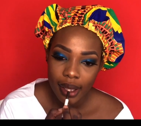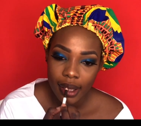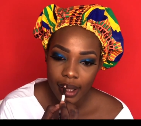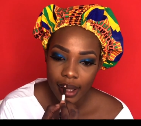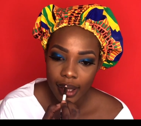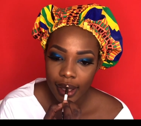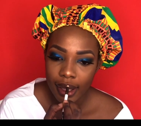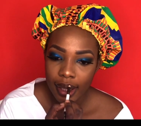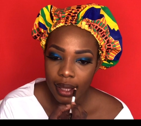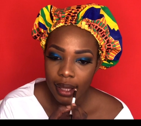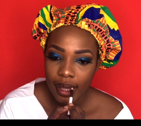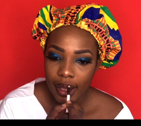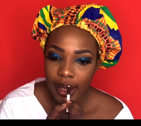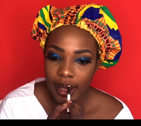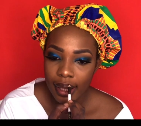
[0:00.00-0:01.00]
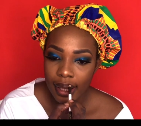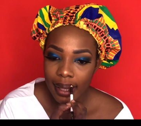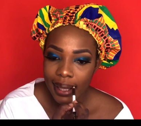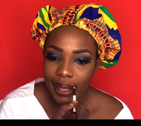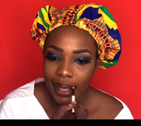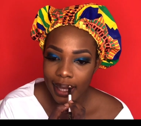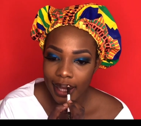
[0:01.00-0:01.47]

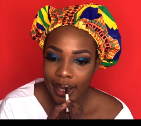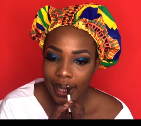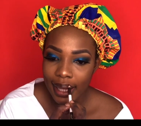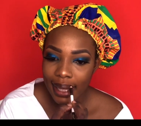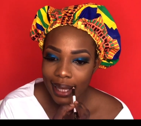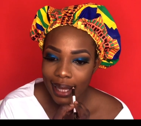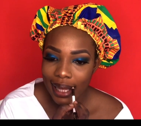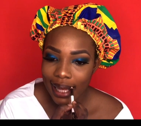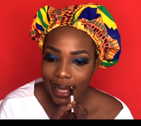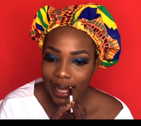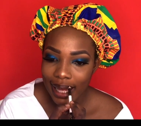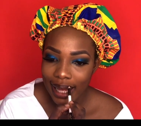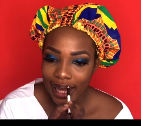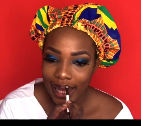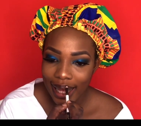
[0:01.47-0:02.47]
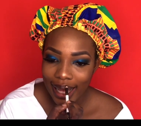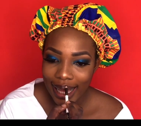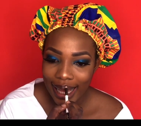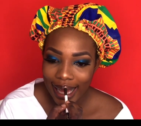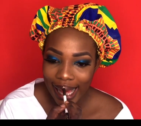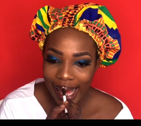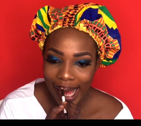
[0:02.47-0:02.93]

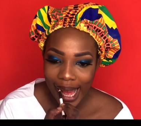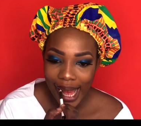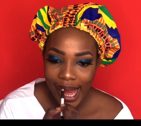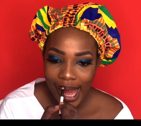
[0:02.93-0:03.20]
(no one is talking)